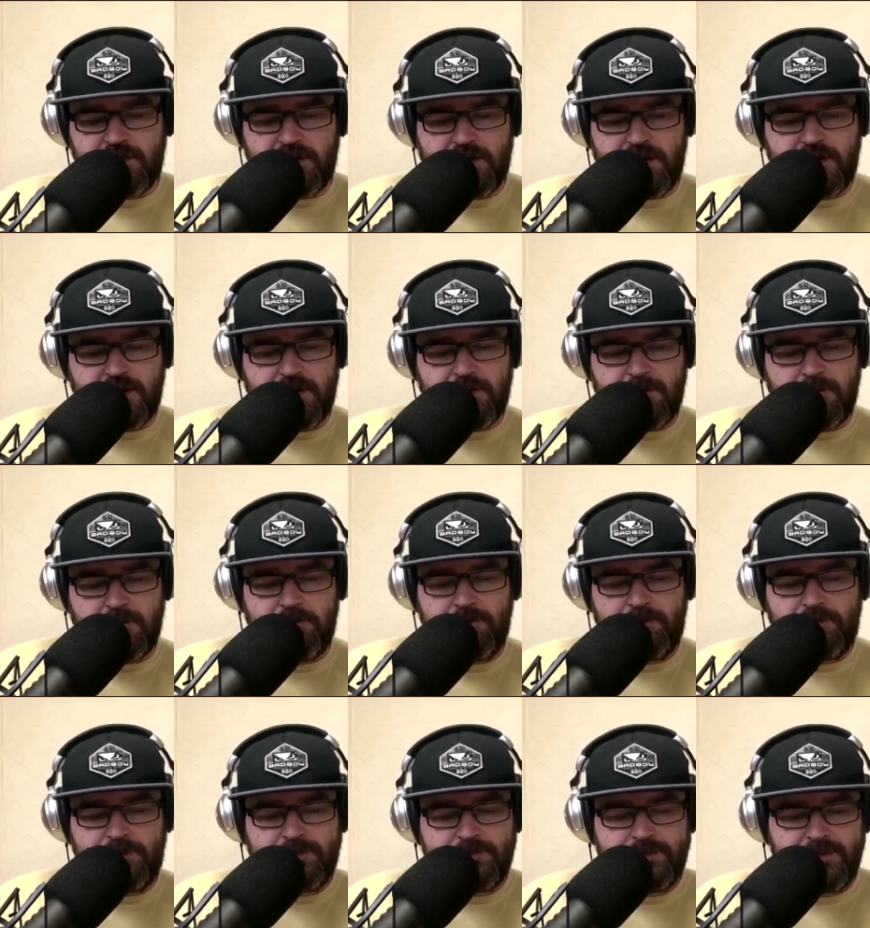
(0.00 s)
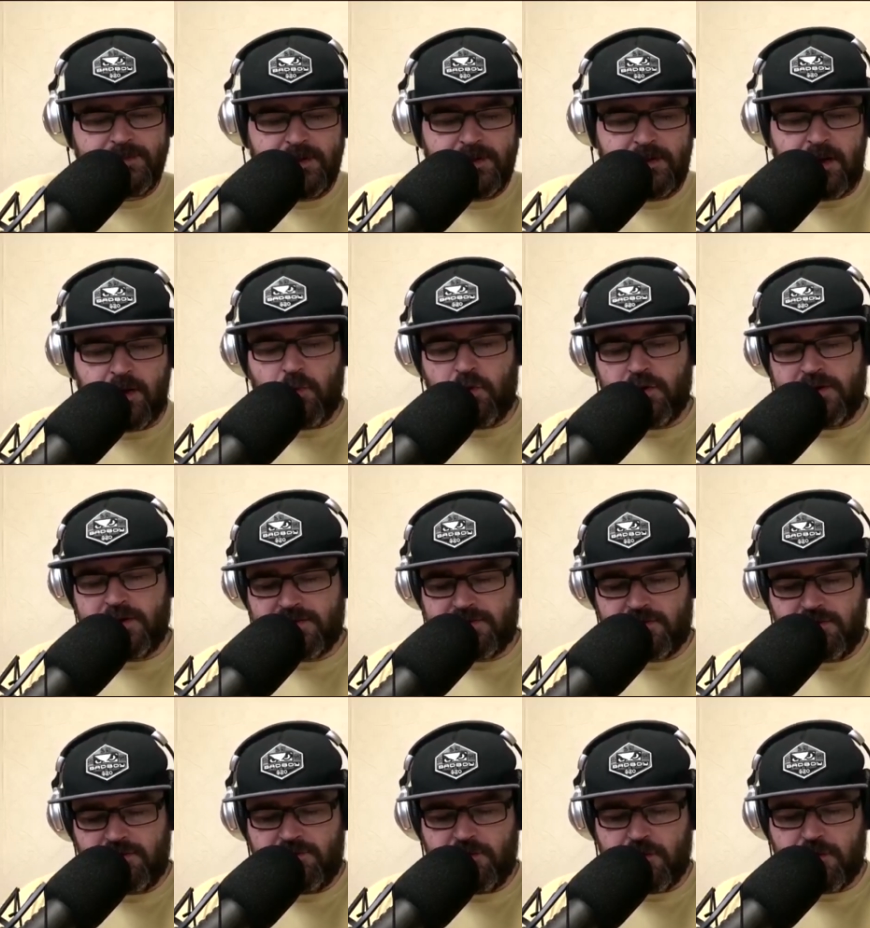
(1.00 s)
I won't ask
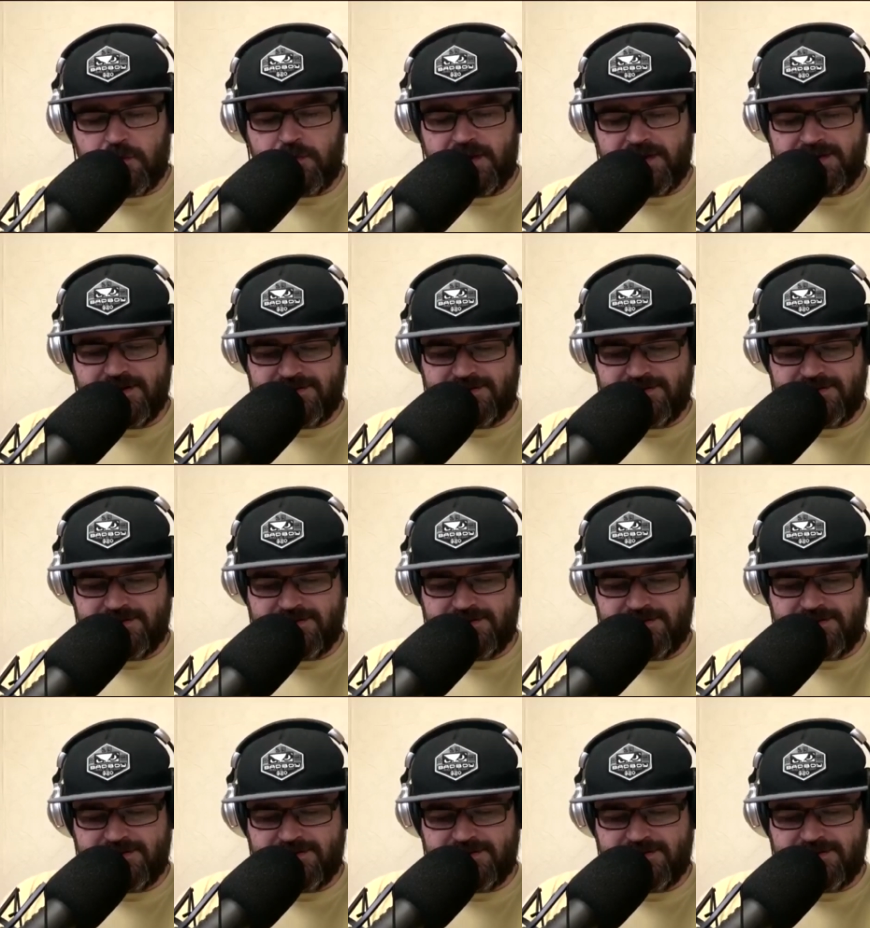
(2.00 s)
you for your pick